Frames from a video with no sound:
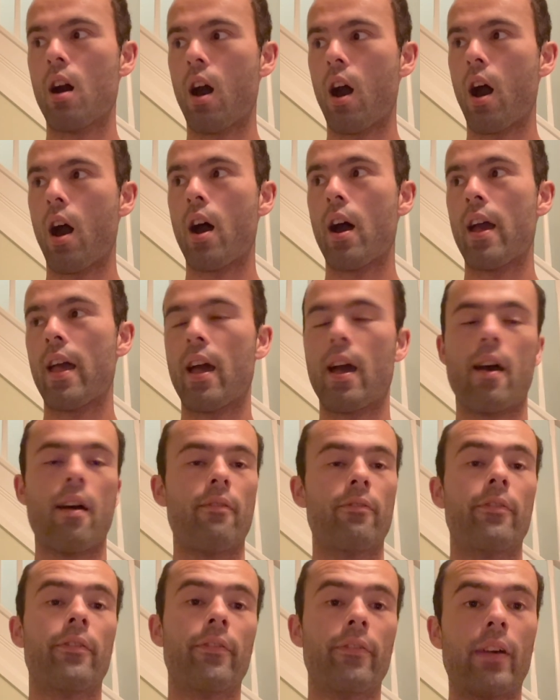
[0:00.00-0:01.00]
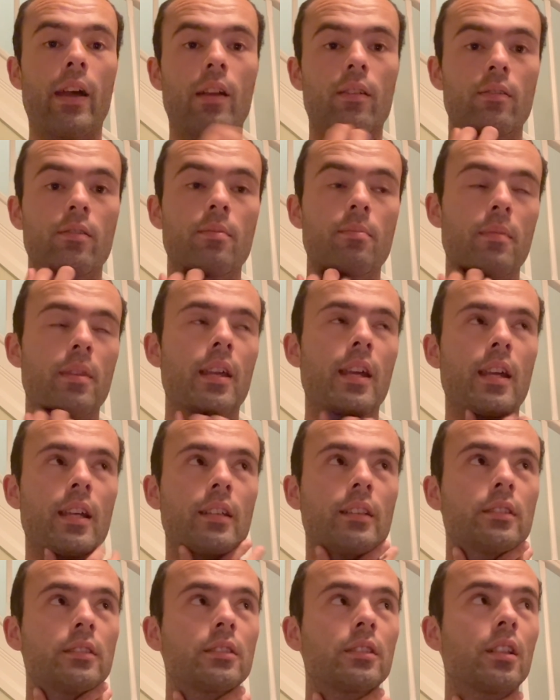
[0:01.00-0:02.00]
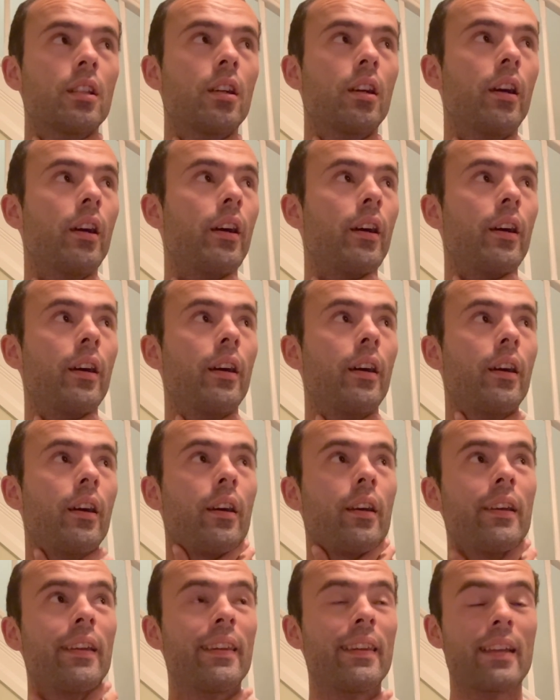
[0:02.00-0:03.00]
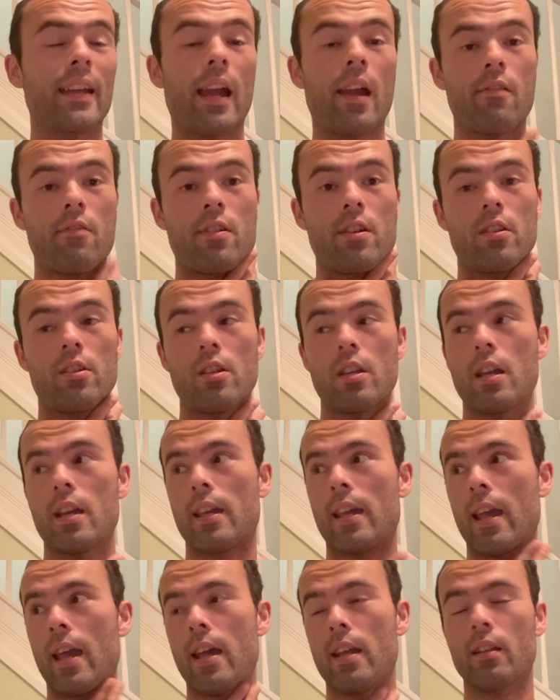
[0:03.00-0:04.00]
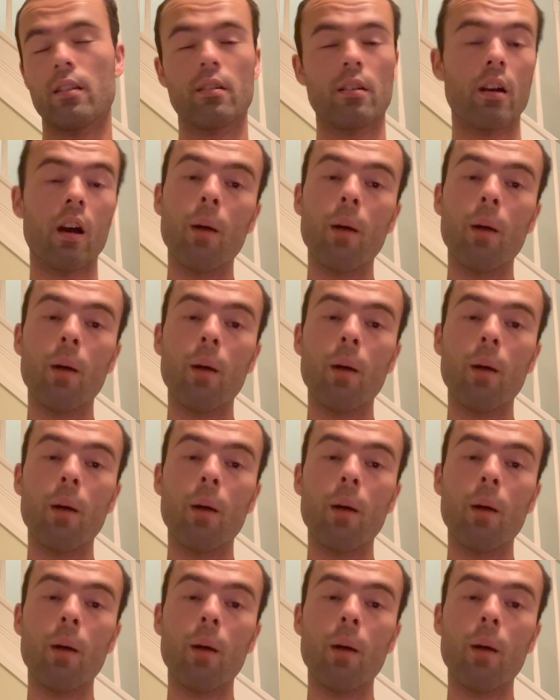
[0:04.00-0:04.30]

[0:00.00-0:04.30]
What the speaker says: I have found some things in the garage again.